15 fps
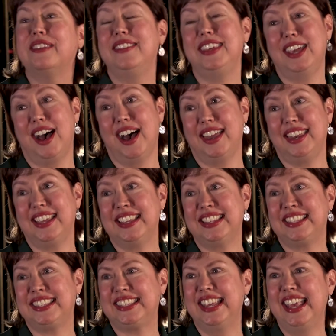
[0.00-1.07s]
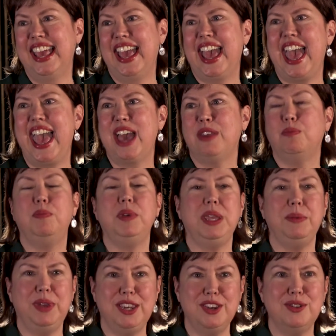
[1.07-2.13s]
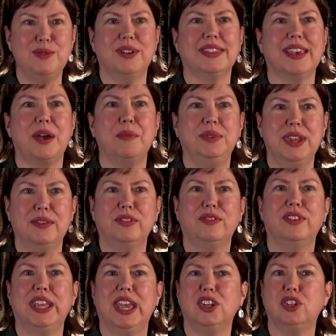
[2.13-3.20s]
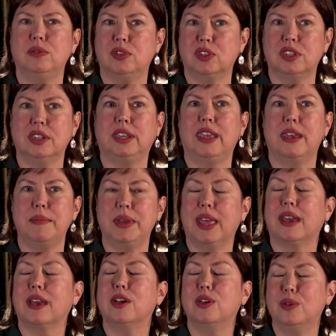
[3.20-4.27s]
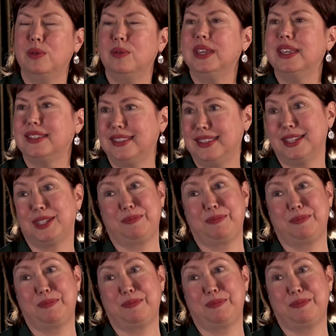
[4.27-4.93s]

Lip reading: of the audience. And BB Newirth, I will never forget. She was just looking at me like, "Who is this